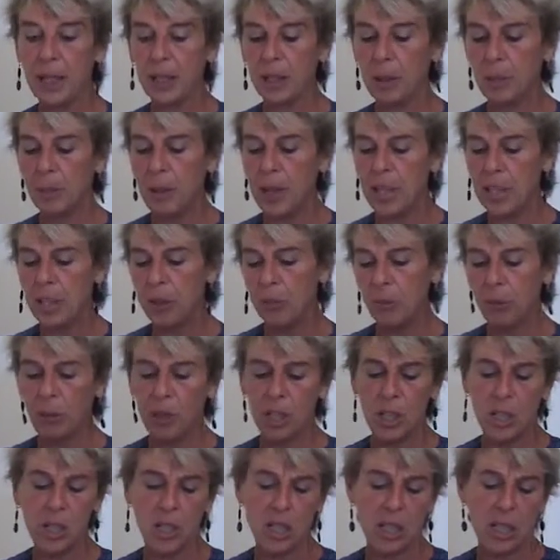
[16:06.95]
And the patient, for
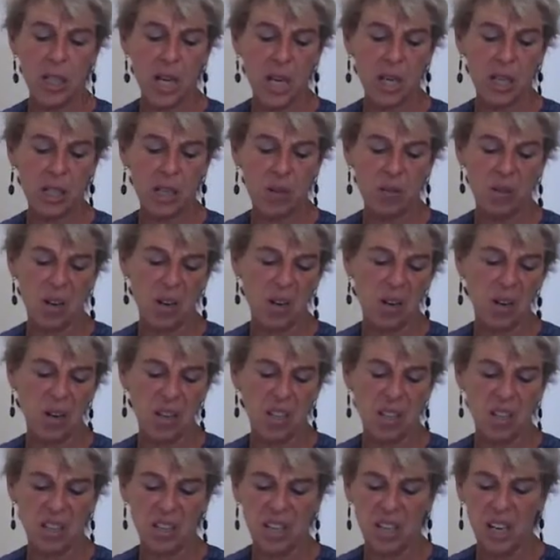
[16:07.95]
instance, says,
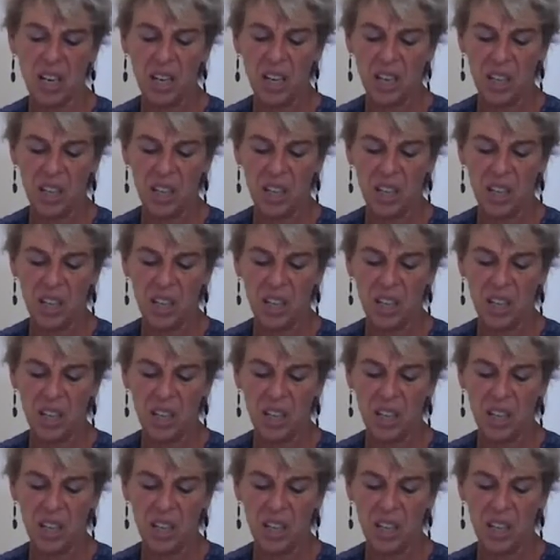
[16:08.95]
well, it's,